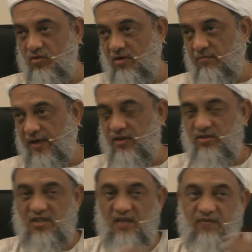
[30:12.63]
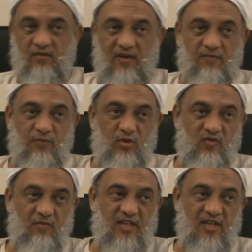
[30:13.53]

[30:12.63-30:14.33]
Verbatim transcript: you go and buy it yourself and you have beautiful